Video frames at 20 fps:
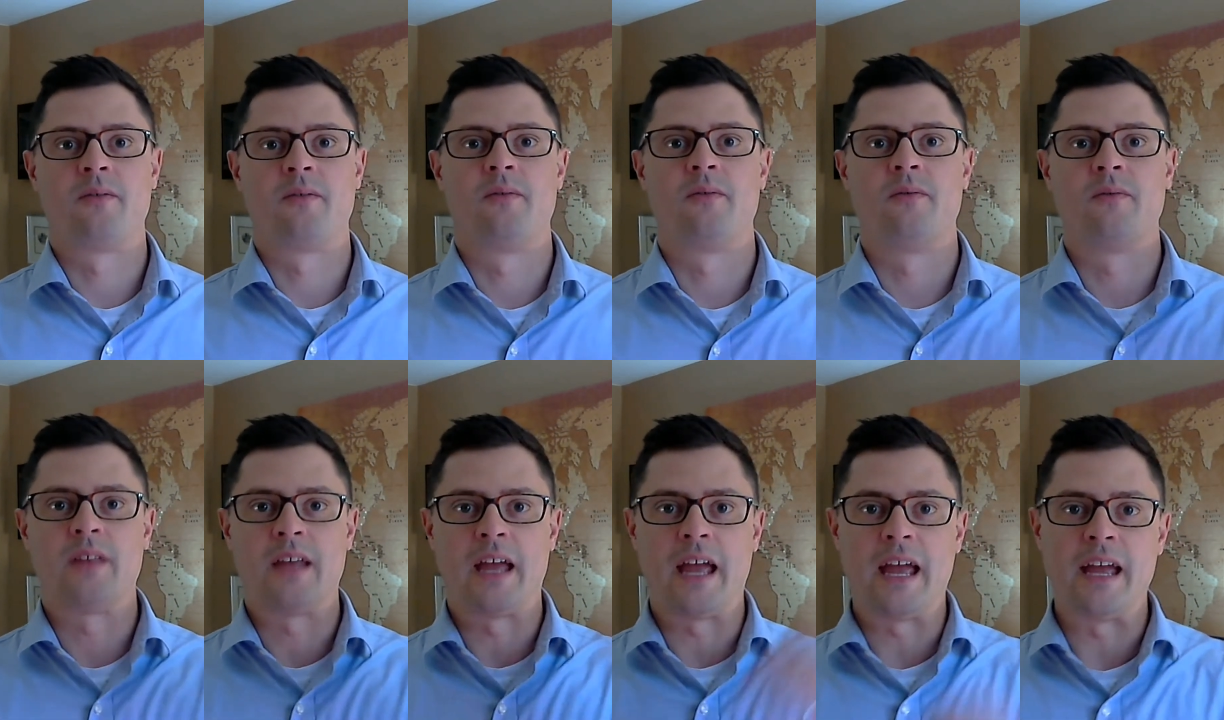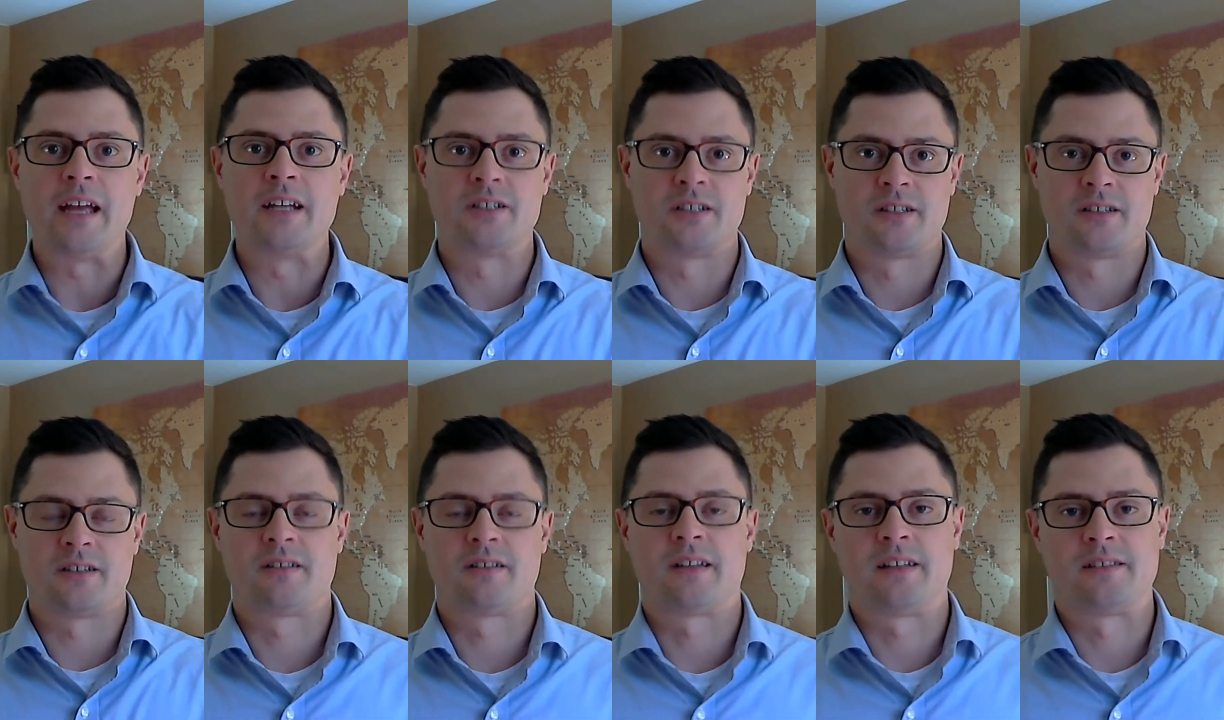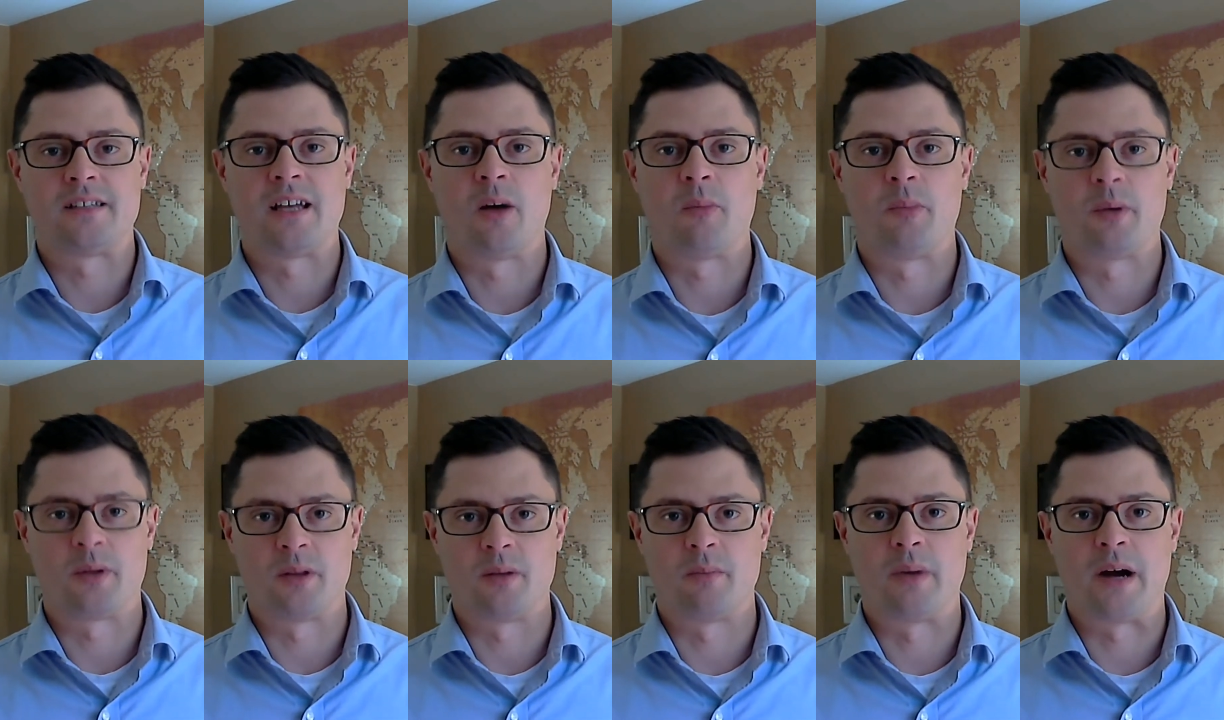the agent that's
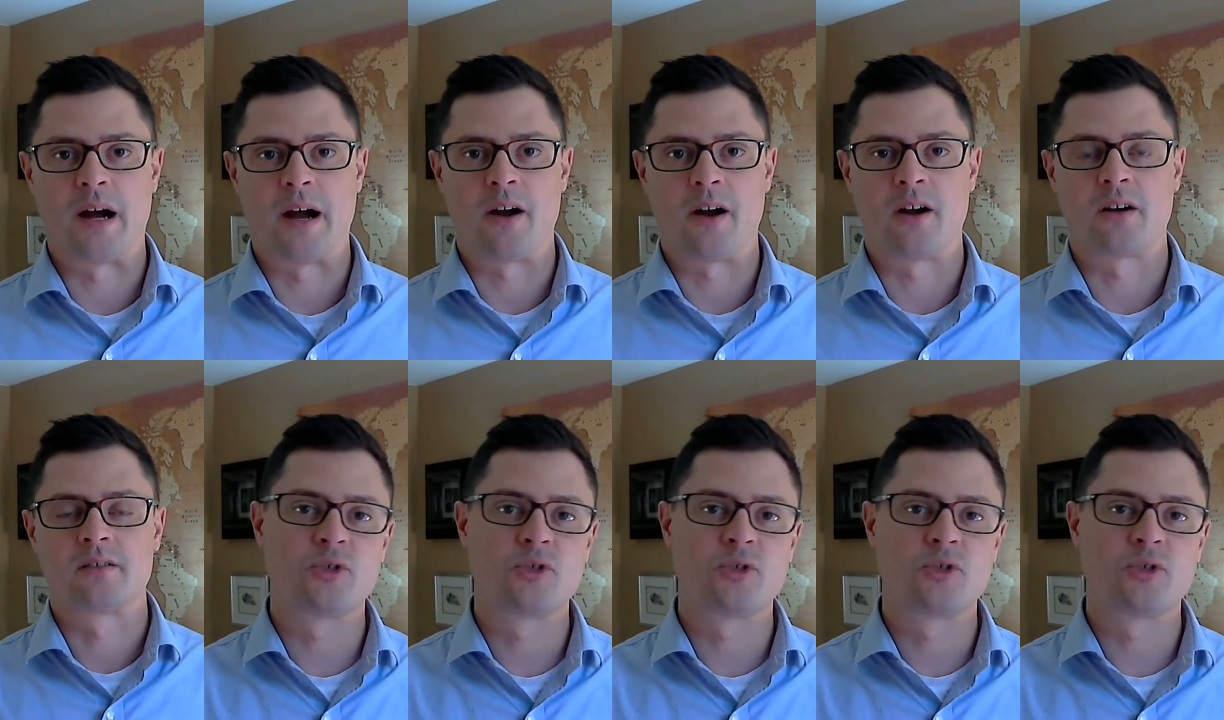helping the buyer.